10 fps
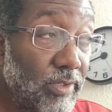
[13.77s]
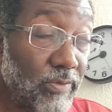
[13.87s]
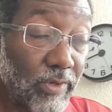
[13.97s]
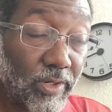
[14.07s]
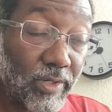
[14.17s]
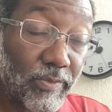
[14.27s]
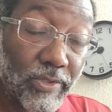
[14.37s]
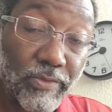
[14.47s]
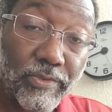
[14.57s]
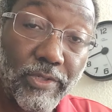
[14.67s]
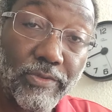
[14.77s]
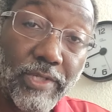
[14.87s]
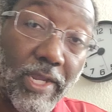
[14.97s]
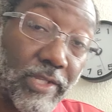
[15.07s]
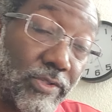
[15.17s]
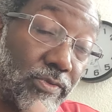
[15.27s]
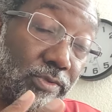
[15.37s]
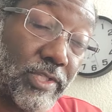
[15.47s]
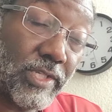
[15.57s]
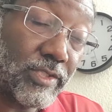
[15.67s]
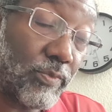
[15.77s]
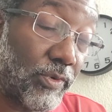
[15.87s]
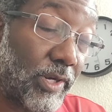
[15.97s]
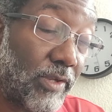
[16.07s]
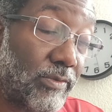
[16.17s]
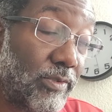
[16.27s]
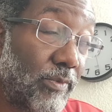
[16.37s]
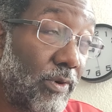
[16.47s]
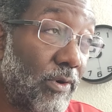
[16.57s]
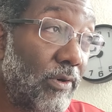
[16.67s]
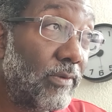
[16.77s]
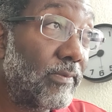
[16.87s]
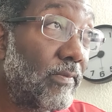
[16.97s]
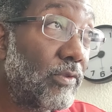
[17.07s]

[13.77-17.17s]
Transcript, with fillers: Getting ready to upload those. I got two sets to print out tomorrow.